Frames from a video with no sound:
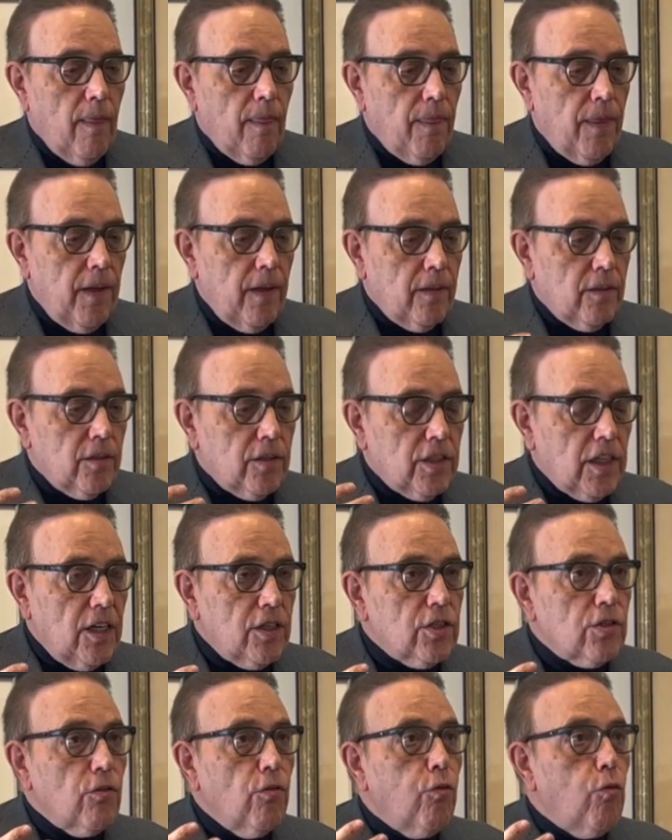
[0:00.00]
the
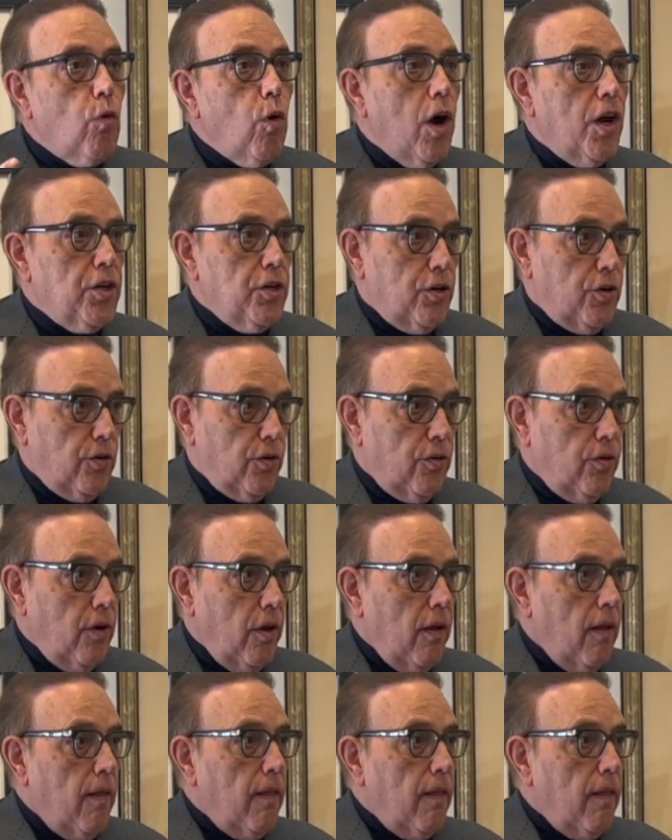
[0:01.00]
sense of wonder